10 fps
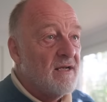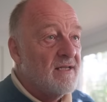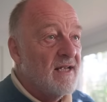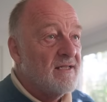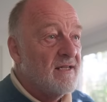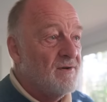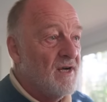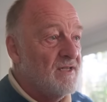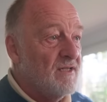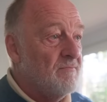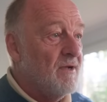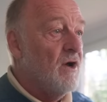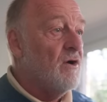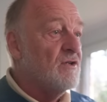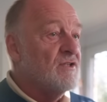identity crisis
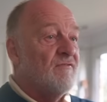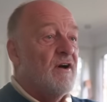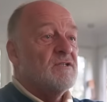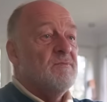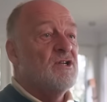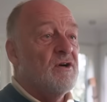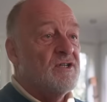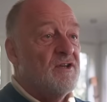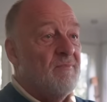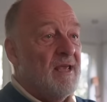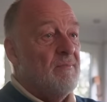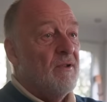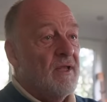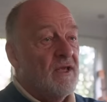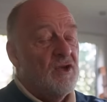because the vast majority of
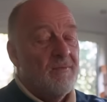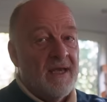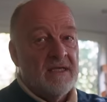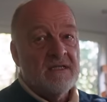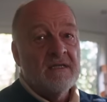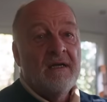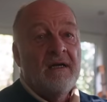people in Cubase,